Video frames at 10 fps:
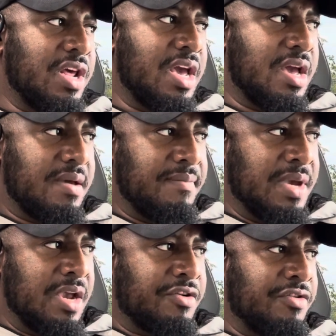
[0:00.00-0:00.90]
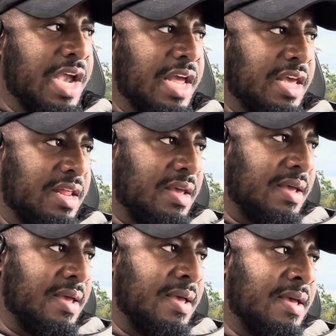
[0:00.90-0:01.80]
there being created.
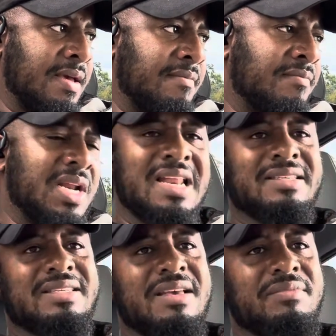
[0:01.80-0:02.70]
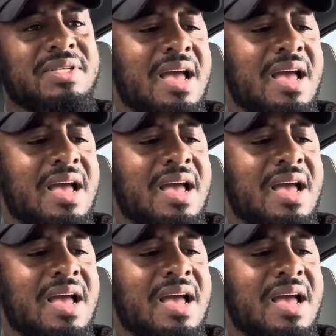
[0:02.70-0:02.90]
But at the same